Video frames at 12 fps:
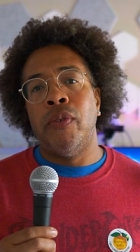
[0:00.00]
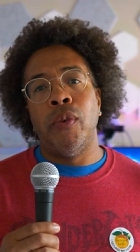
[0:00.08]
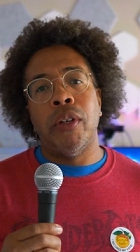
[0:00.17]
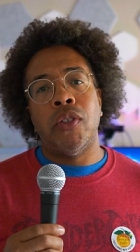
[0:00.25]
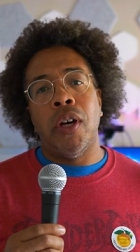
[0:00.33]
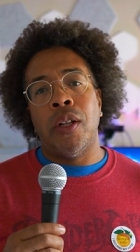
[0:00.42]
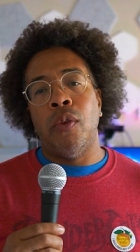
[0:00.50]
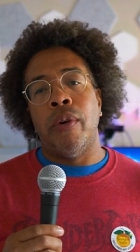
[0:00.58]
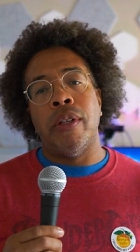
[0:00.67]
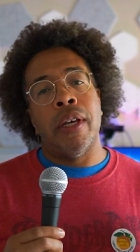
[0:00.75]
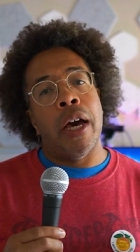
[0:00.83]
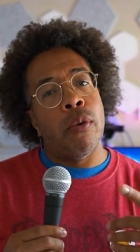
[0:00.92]
You're gonna get chocolate
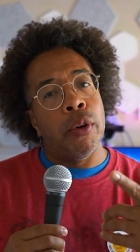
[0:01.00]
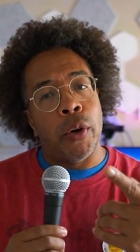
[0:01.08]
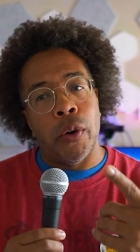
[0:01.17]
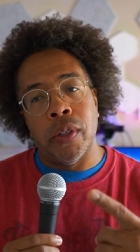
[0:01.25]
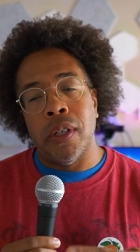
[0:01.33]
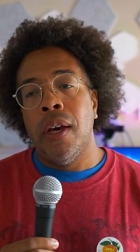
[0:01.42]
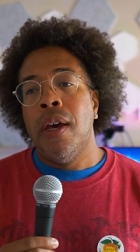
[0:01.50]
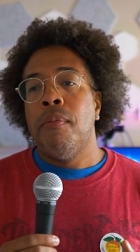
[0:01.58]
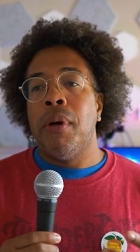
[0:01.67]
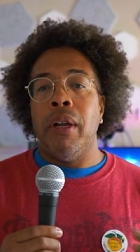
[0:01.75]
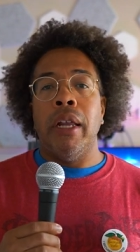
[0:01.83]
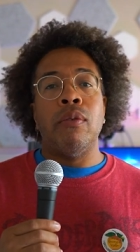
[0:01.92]
waste. I don't encourage it,
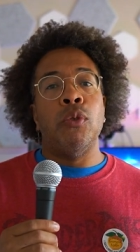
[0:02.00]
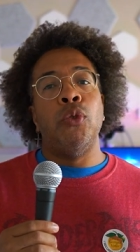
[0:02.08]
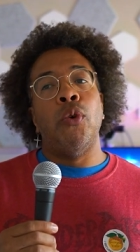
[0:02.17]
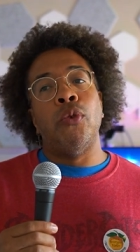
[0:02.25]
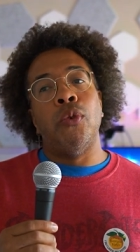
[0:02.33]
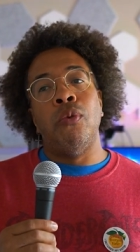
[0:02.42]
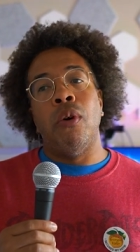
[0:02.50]
but that's what you're gonna do.